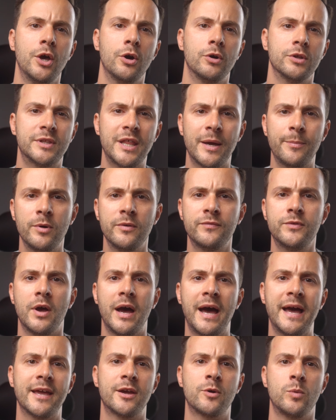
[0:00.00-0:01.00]
On top of the
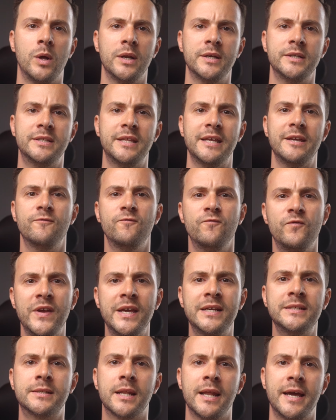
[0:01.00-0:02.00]
high quality
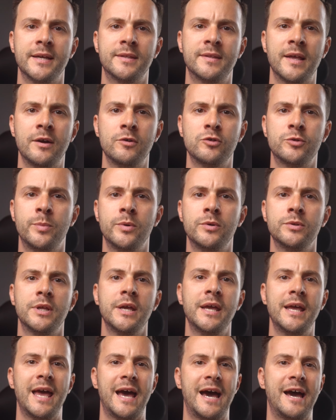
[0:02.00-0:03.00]
fixed light output,
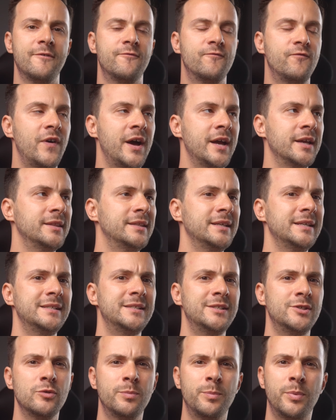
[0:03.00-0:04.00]
I find this
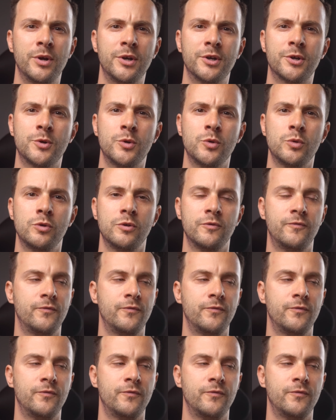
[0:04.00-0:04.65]
super cool